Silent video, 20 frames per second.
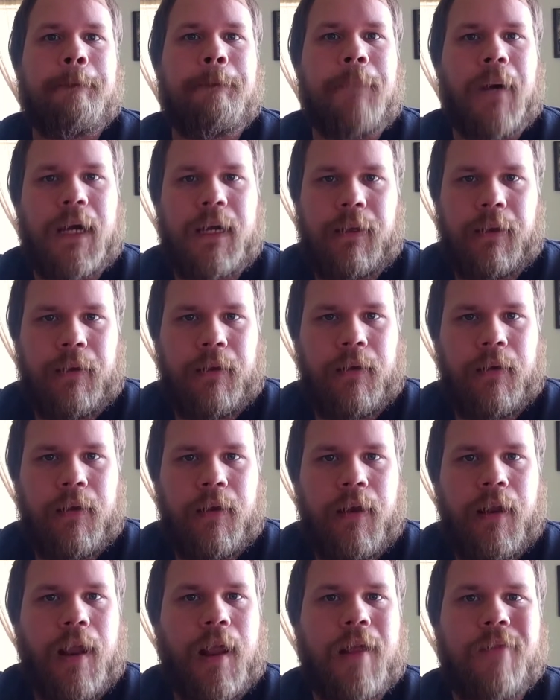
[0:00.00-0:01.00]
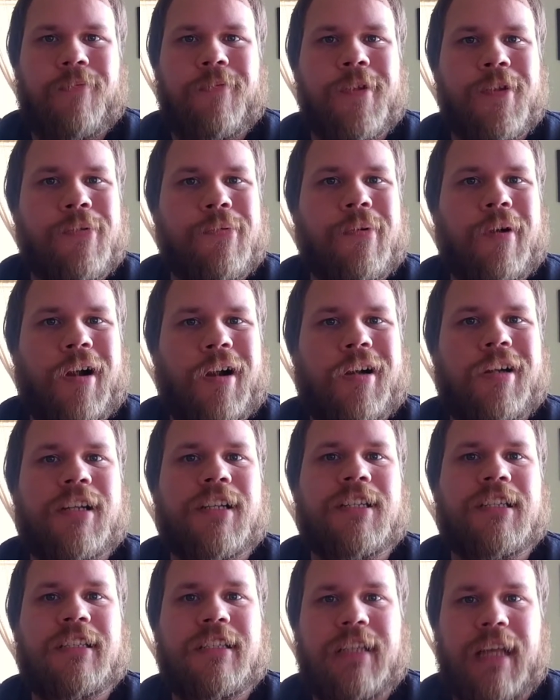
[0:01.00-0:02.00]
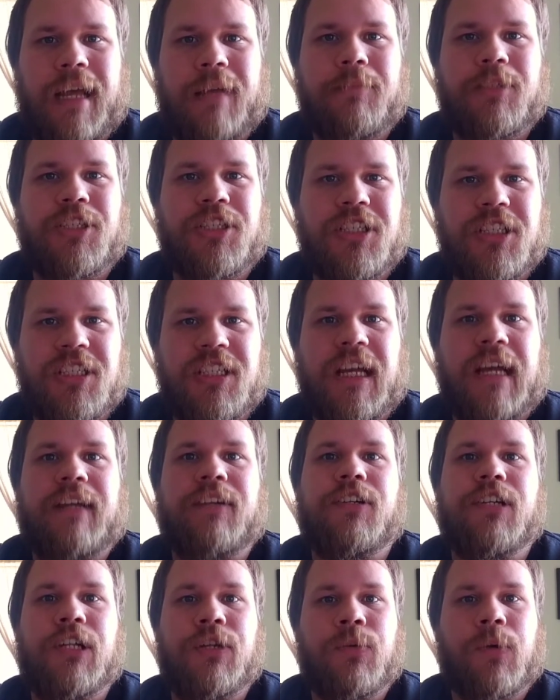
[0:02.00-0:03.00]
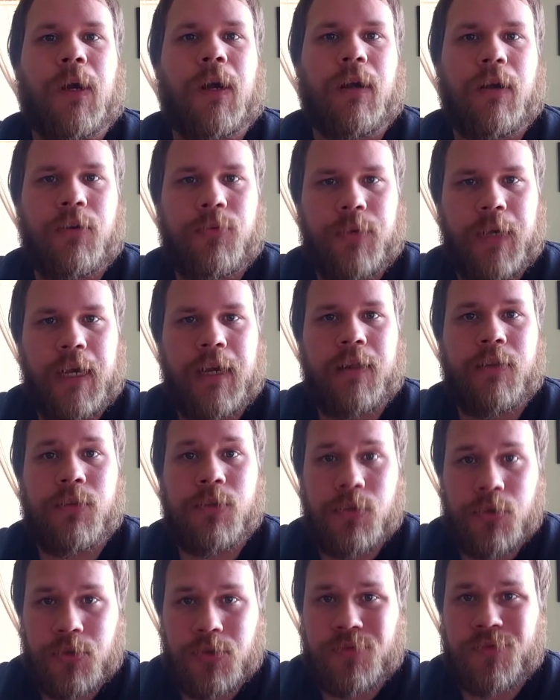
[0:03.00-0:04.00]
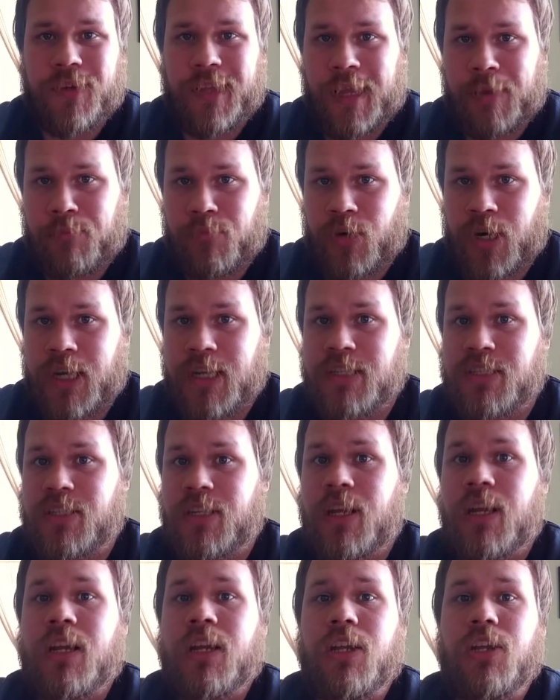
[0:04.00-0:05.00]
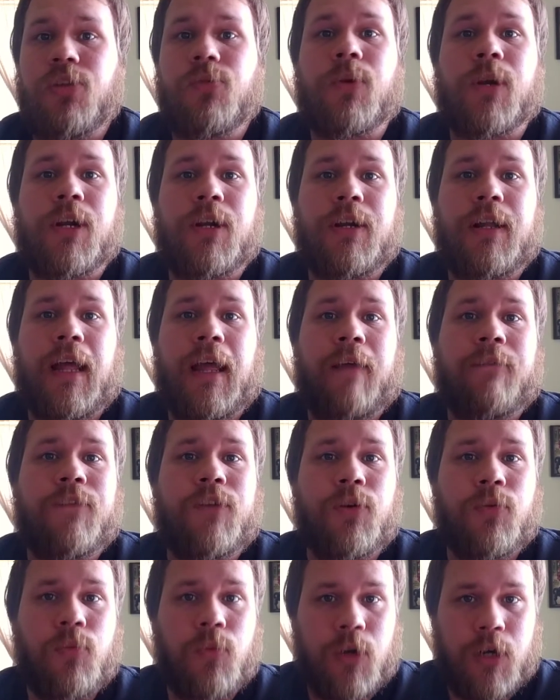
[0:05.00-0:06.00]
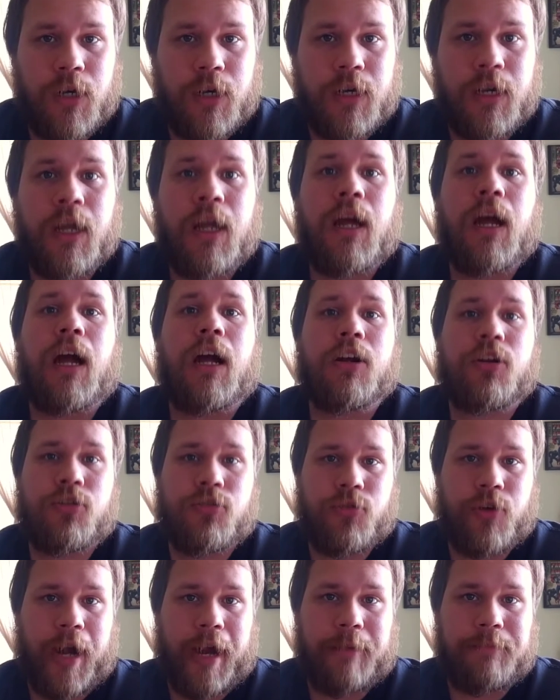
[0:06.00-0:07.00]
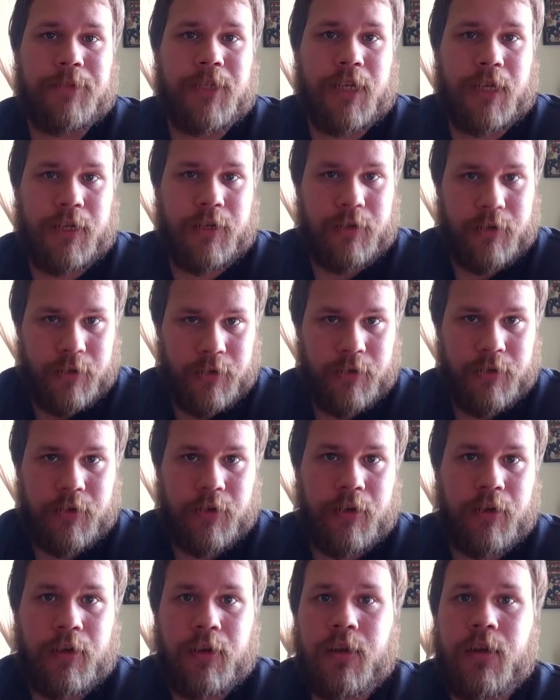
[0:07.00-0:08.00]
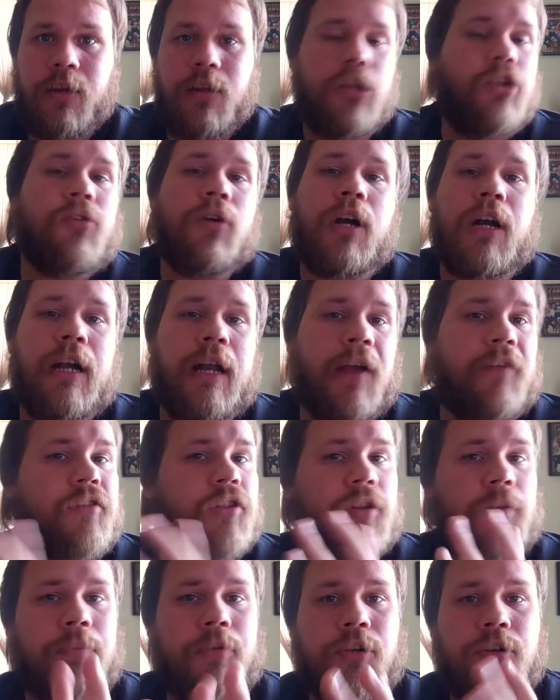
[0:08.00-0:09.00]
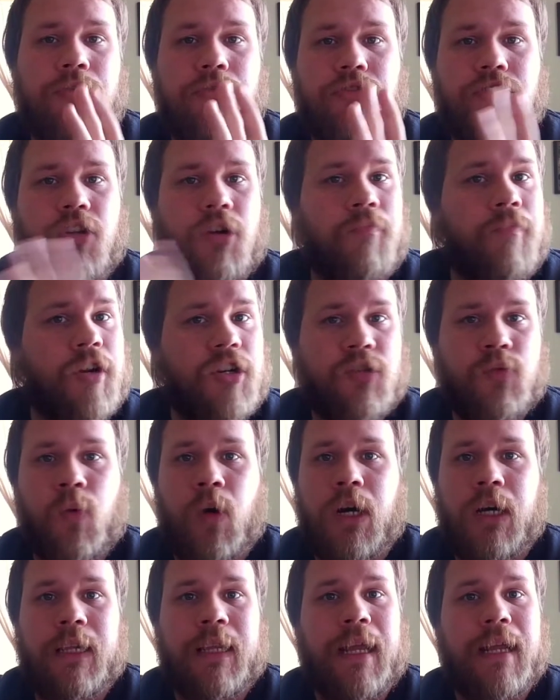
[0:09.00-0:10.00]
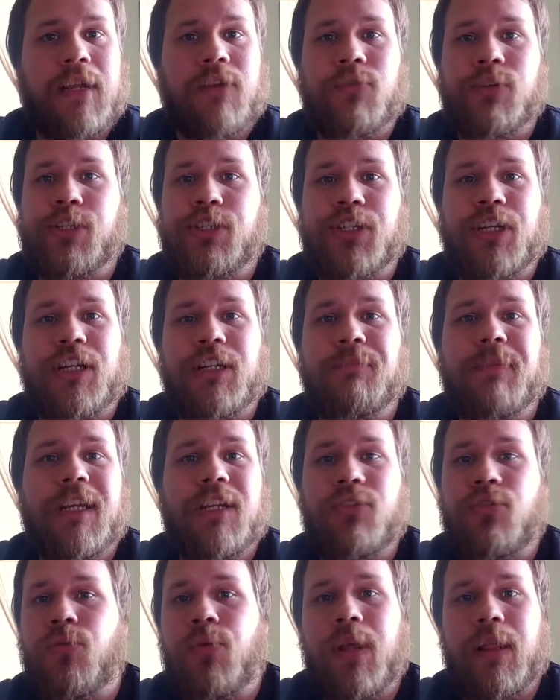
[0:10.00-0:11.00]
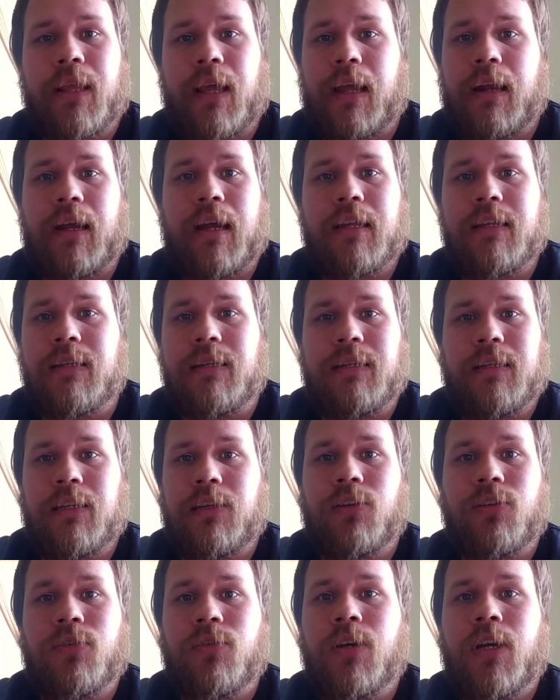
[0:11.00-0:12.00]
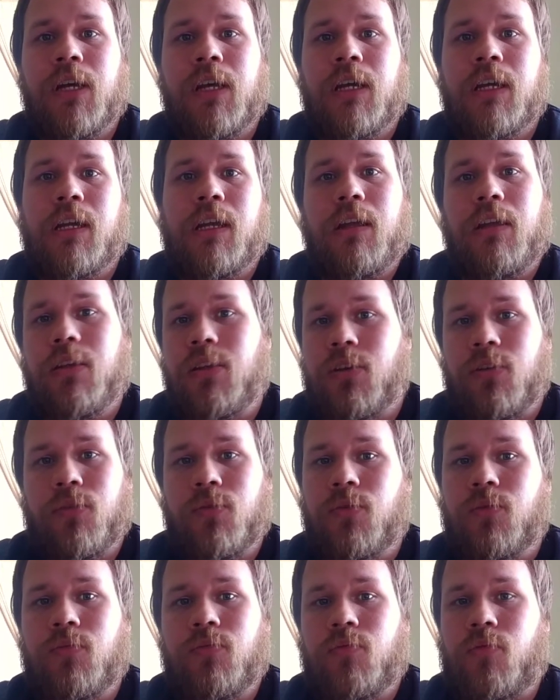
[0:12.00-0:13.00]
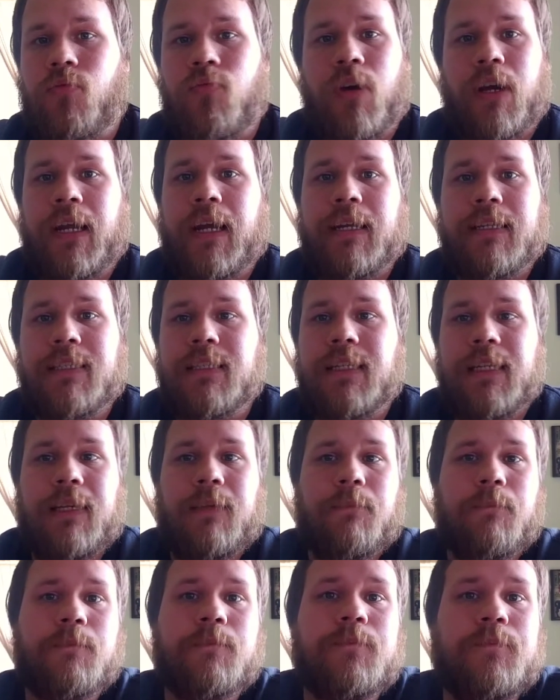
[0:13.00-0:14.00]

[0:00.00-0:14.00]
But if you are an established designer and you are creating logos for that price, you are going to have to work a crap ton. You are going to have to produce so much work that you are just going to be doing that until you run out of steam.